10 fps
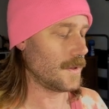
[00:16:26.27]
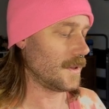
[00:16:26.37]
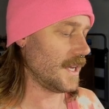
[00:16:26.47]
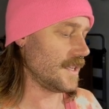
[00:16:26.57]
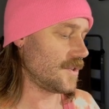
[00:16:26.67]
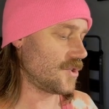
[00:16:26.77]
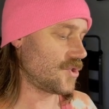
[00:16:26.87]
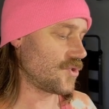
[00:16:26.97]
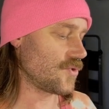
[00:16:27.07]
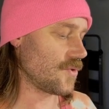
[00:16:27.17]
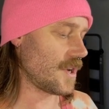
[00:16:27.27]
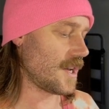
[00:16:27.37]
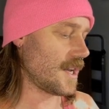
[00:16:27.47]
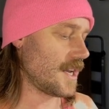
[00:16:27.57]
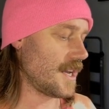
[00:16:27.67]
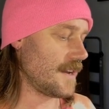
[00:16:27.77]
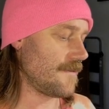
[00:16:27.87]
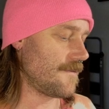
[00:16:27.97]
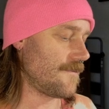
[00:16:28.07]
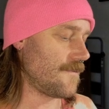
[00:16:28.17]
Let's try
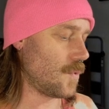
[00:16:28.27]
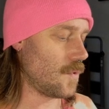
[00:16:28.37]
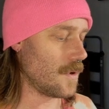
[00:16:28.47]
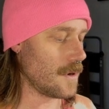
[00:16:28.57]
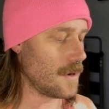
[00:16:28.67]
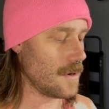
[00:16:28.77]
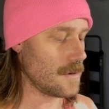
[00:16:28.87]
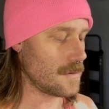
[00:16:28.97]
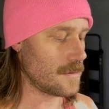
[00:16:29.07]
4.